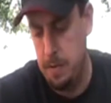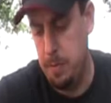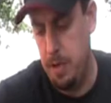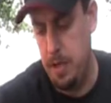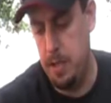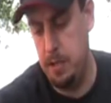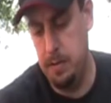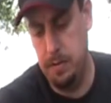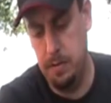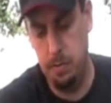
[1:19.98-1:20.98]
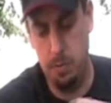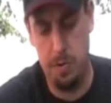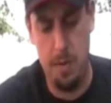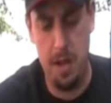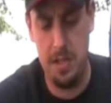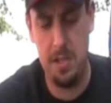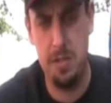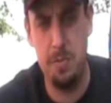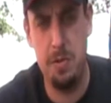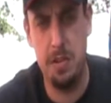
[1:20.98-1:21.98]
But uh, with the MOLLE
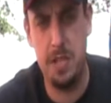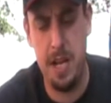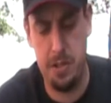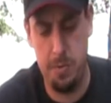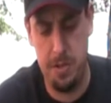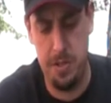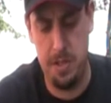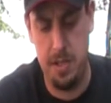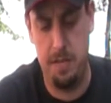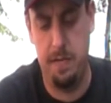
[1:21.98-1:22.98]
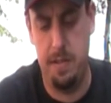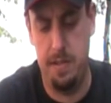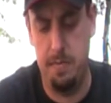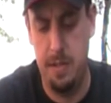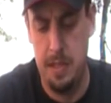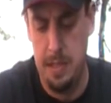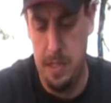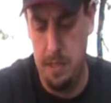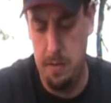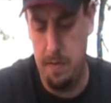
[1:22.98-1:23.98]
system, you can attach a whole bunch of stuff. Uh,
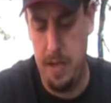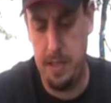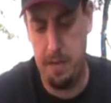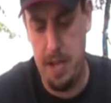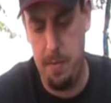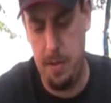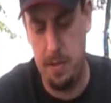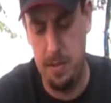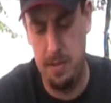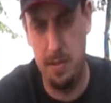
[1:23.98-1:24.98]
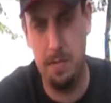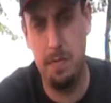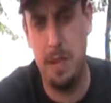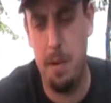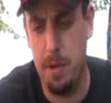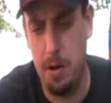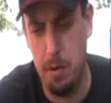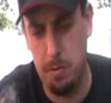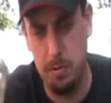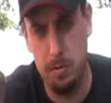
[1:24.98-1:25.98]
in fact, I've got my got my
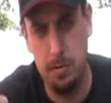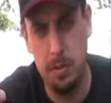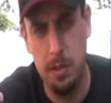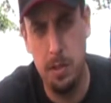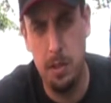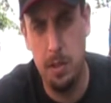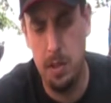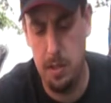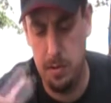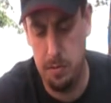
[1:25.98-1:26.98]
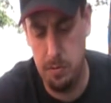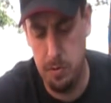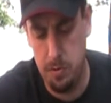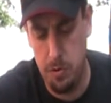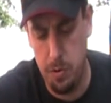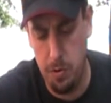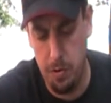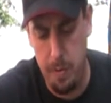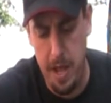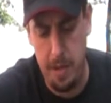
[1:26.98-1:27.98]
Gerber uh, tool
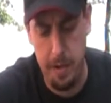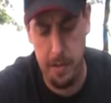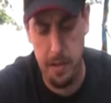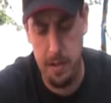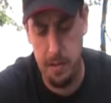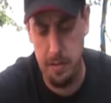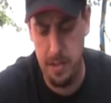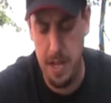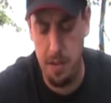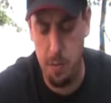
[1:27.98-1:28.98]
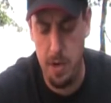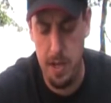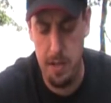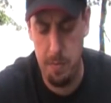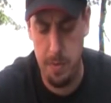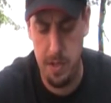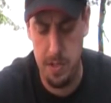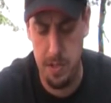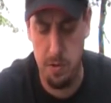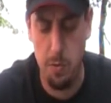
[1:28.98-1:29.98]
on the back back there. It's out of the way, but
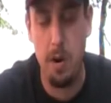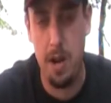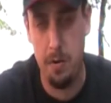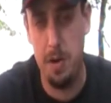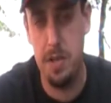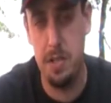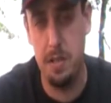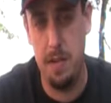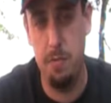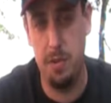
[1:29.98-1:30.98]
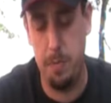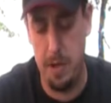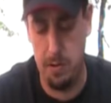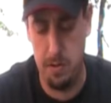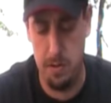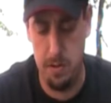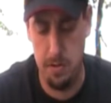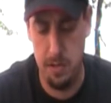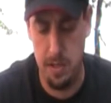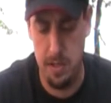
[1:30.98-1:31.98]
it's still where I can reach it, even with the belt on.
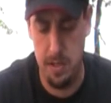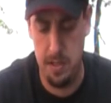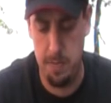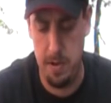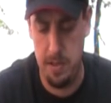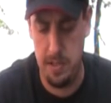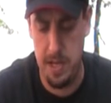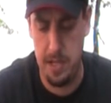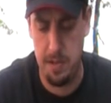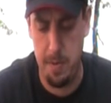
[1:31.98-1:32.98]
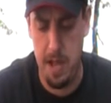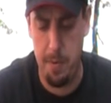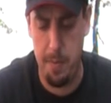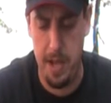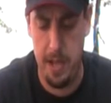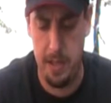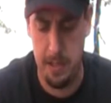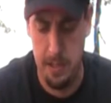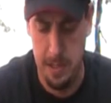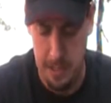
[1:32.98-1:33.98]
Uh, it's it's actually behind my back.
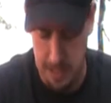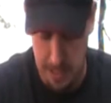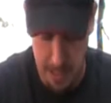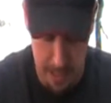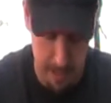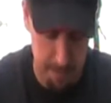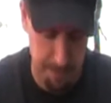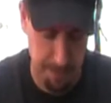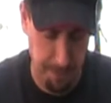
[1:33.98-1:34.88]
Um,